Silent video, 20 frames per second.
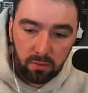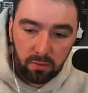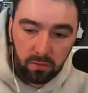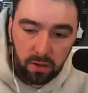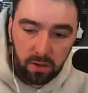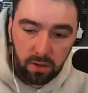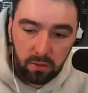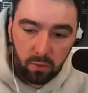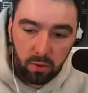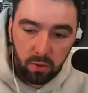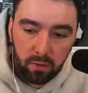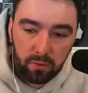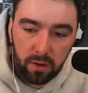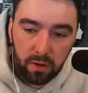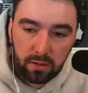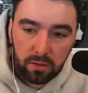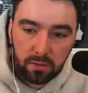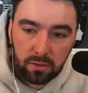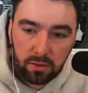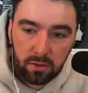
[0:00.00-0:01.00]
If ETH were in
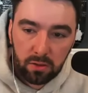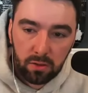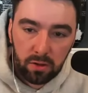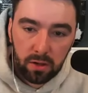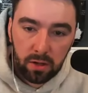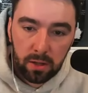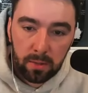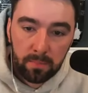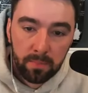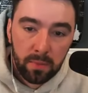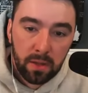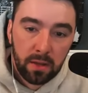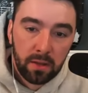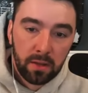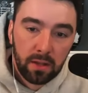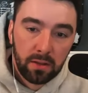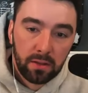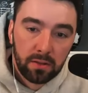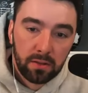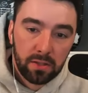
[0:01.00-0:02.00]
fact a security,
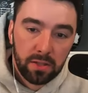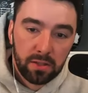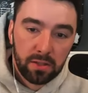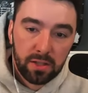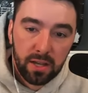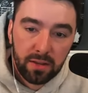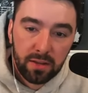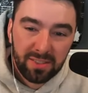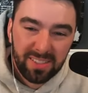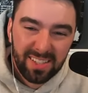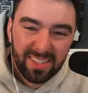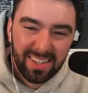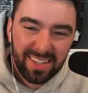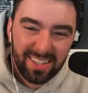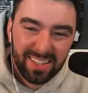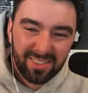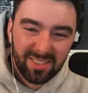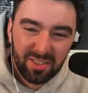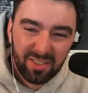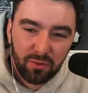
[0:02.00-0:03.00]
then the CTFC
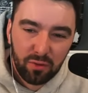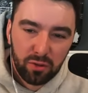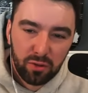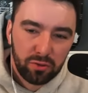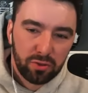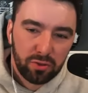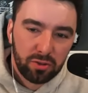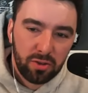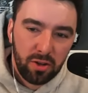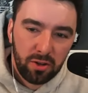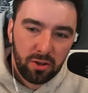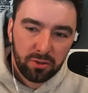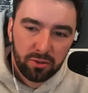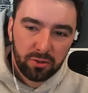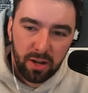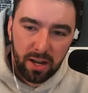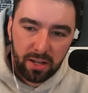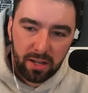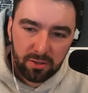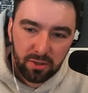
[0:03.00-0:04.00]
listed futures
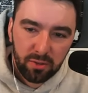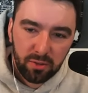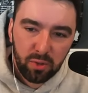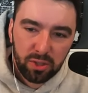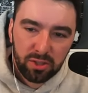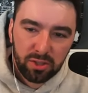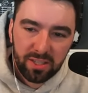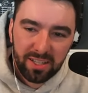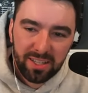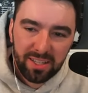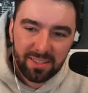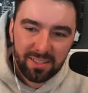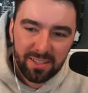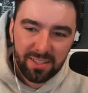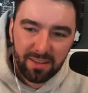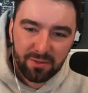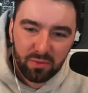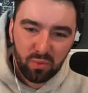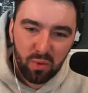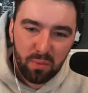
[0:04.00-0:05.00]
contracts on which the
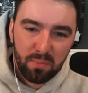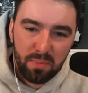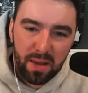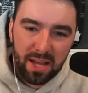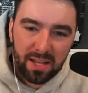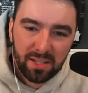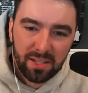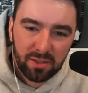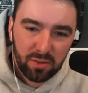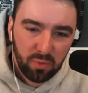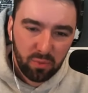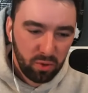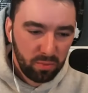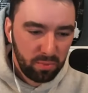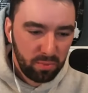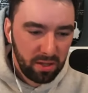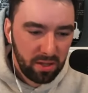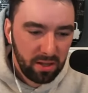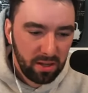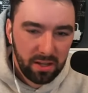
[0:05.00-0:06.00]
ETFs were based would
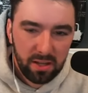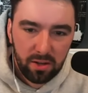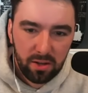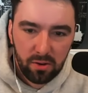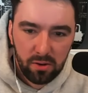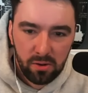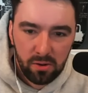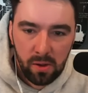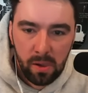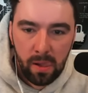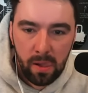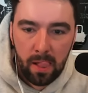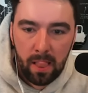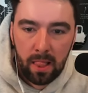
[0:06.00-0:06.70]
be illegal,